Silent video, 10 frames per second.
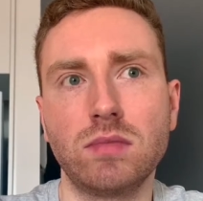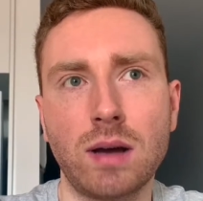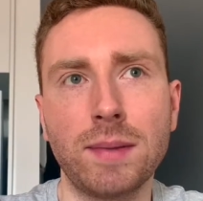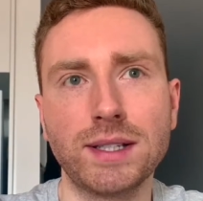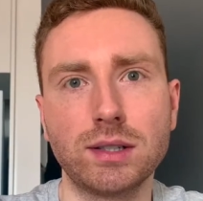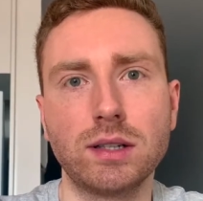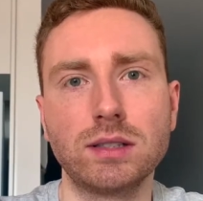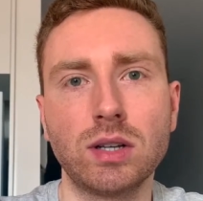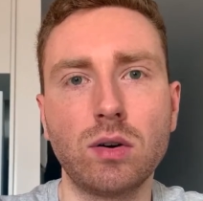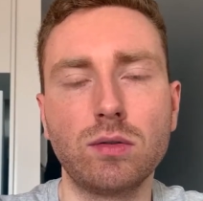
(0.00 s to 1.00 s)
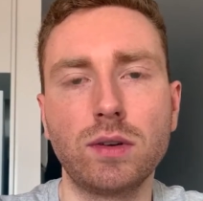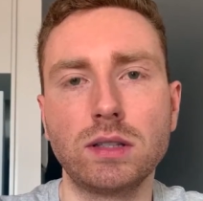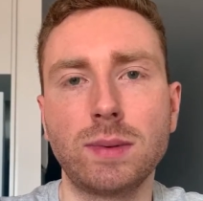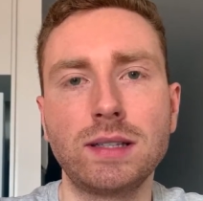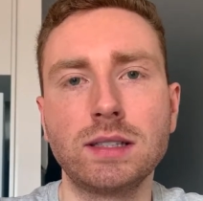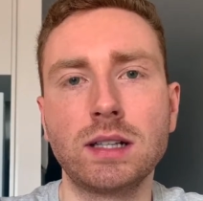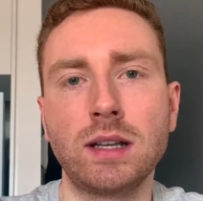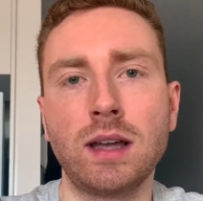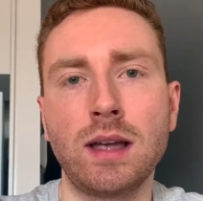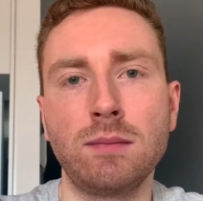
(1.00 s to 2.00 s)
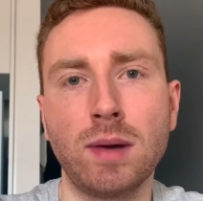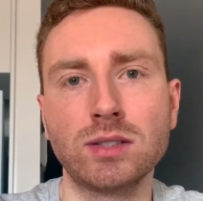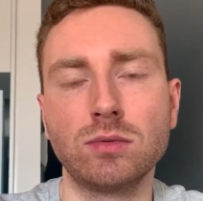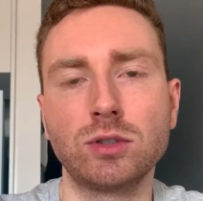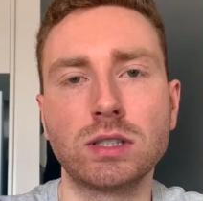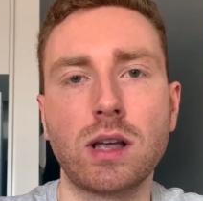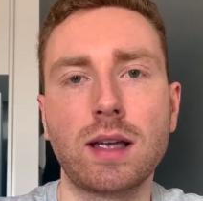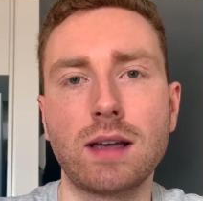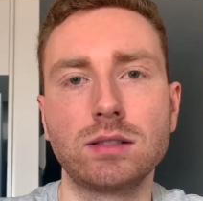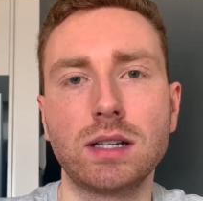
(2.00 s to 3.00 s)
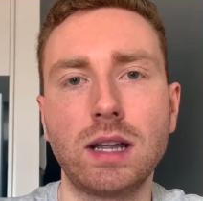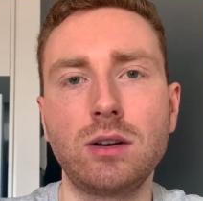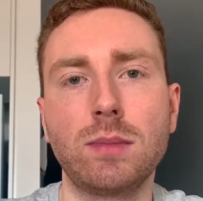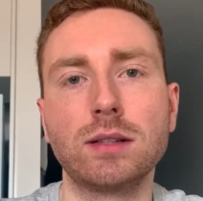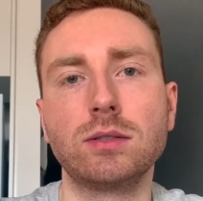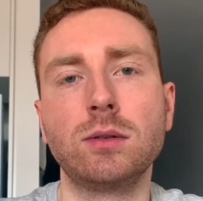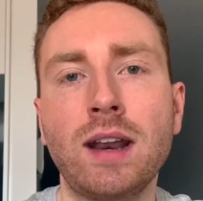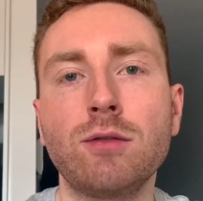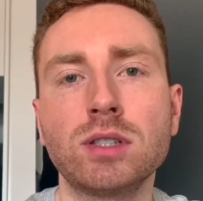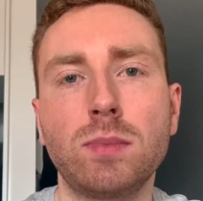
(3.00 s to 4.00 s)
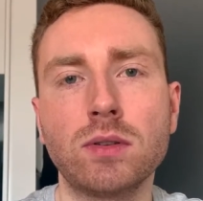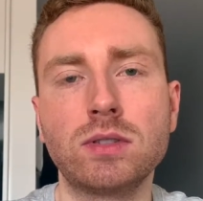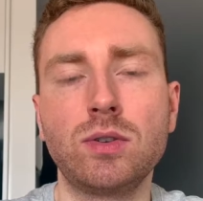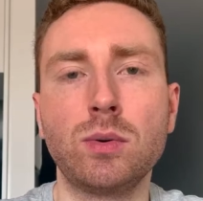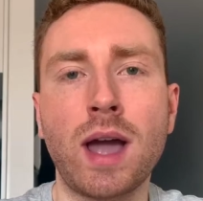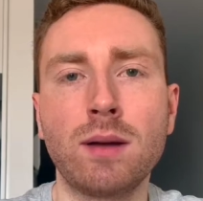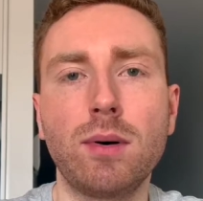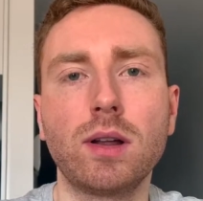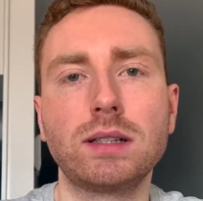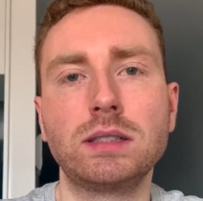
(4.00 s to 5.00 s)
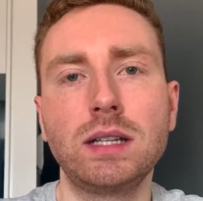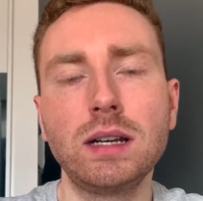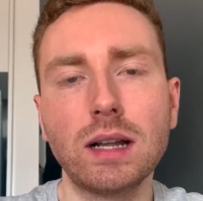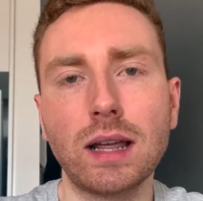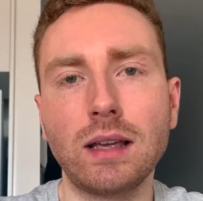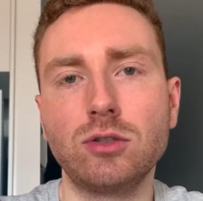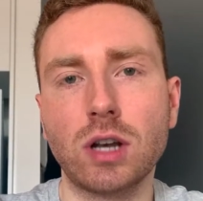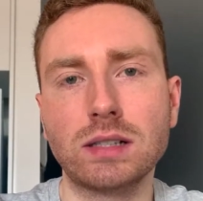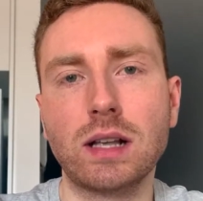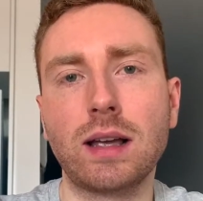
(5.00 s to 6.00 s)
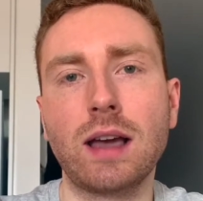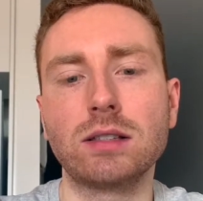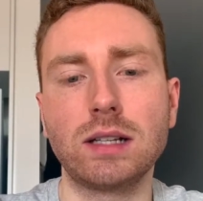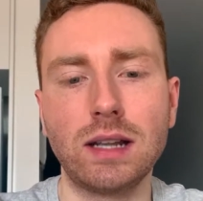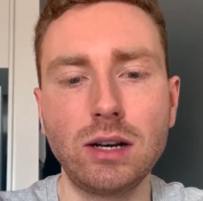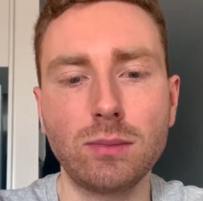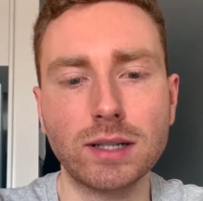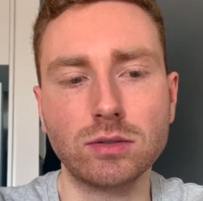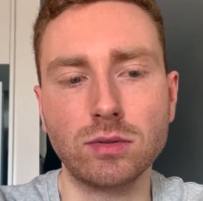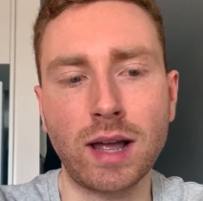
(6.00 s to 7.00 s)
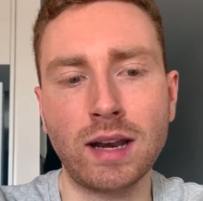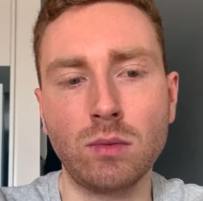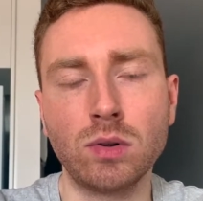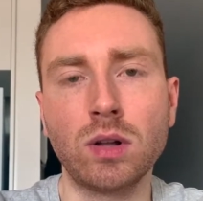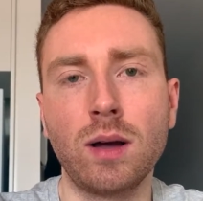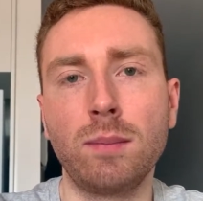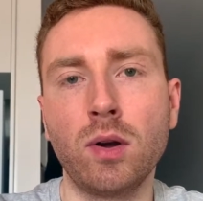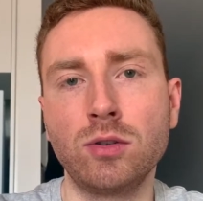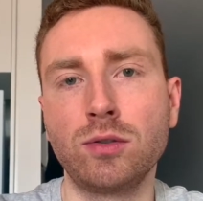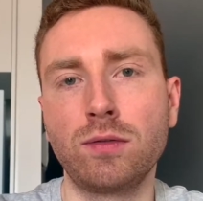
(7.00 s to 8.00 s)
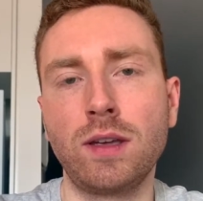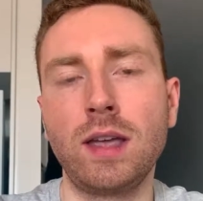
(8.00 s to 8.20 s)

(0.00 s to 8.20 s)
our muscle itself. It's basically a muscle just like our skeletal muscle, and it responds to anabolic signaling just like our skeletal muscle, and it will hypertrophy